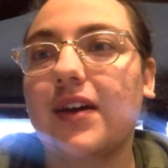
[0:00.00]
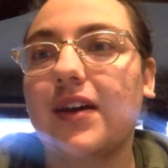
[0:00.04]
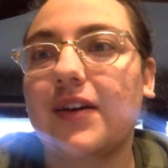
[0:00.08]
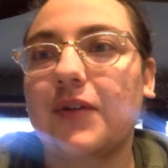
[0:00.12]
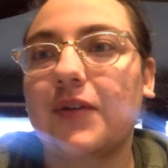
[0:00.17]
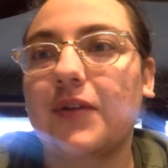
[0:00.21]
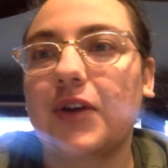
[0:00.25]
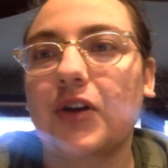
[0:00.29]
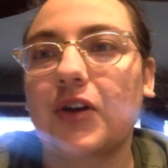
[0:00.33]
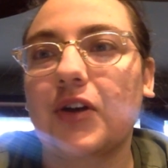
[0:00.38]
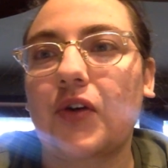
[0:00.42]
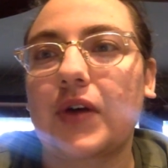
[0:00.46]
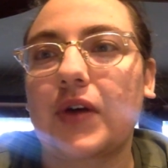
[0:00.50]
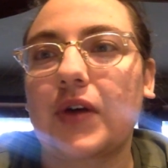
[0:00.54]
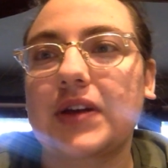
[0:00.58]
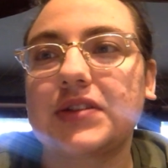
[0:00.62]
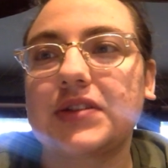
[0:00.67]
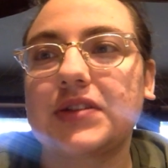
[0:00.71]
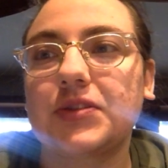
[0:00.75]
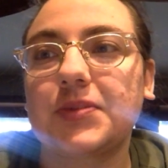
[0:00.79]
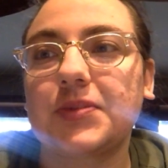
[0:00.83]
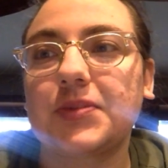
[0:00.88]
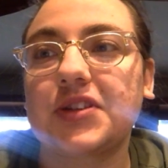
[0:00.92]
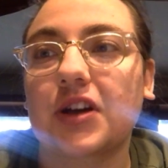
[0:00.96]
We are going
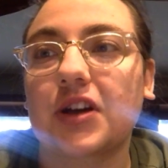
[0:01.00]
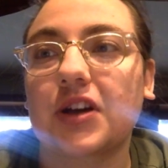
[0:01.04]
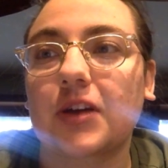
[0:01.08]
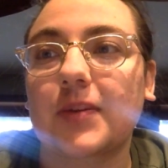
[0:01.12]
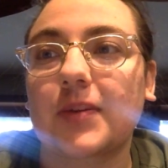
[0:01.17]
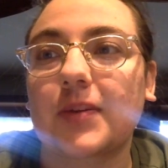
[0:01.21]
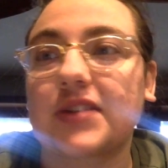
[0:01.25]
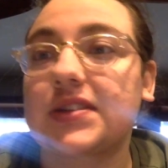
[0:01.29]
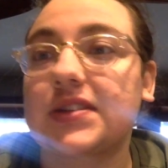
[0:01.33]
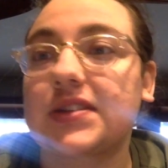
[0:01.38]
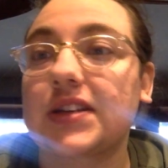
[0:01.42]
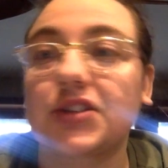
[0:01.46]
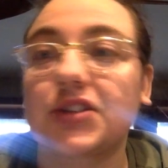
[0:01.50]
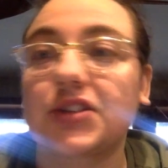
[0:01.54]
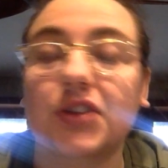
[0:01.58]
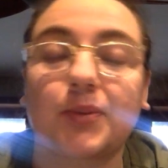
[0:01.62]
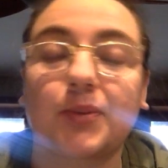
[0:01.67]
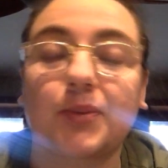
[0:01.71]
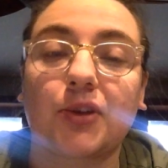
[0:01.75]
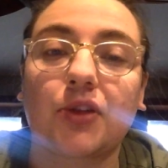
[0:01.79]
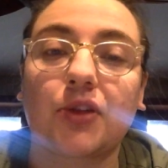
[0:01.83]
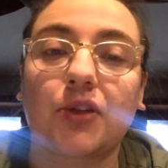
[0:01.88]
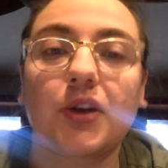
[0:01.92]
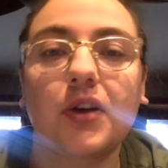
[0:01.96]
to be talking about station number
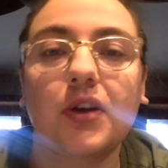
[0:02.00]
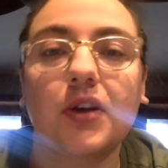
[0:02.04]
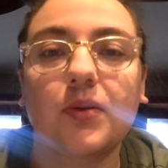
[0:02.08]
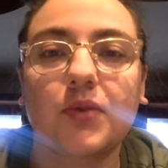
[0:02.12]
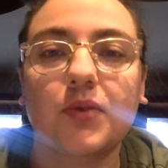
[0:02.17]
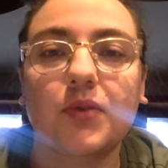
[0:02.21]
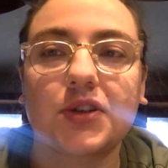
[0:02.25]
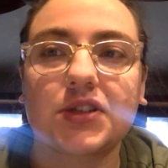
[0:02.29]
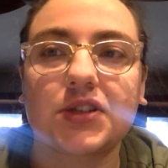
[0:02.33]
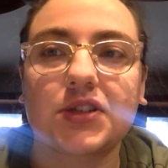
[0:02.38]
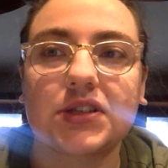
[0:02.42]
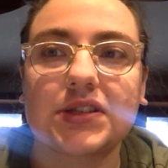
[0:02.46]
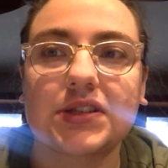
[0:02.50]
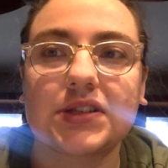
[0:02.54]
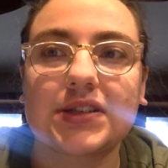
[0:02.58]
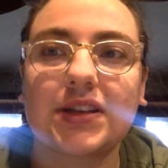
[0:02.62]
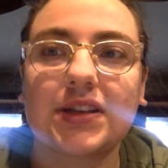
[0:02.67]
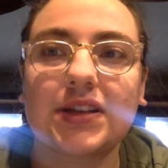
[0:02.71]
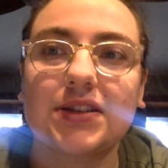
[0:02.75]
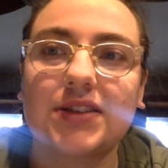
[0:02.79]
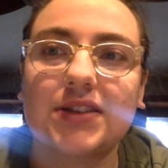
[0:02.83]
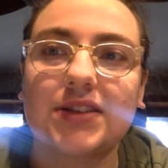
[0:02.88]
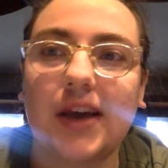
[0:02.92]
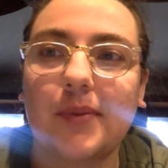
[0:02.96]
3, which is
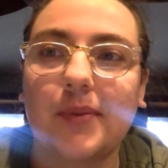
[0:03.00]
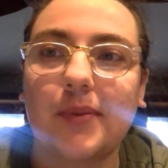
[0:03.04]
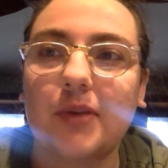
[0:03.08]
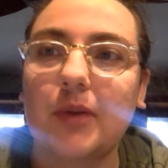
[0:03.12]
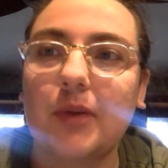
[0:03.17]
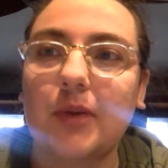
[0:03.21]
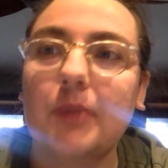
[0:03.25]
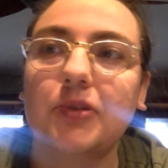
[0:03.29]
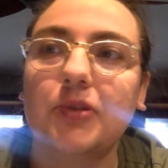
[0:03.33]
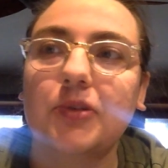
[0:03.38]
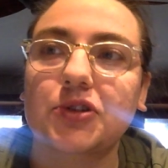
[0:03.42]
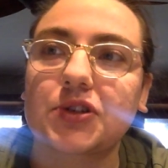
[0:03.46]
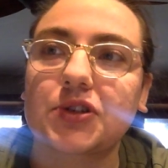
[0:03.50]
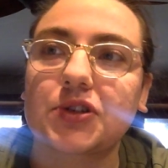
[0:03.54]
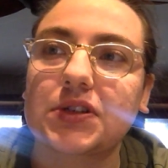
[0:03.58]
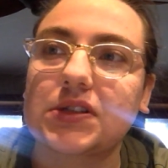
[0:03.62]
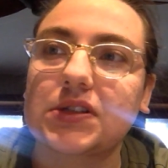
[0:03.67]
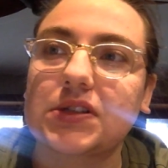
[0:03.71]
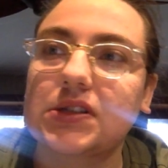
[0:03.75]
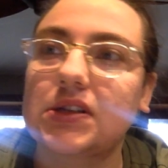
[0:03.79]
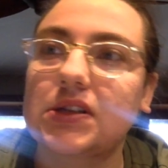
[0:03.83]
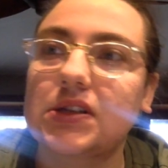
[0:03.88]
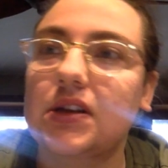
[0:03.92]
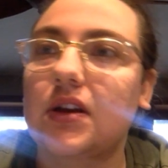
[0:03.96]
tapping maple trees.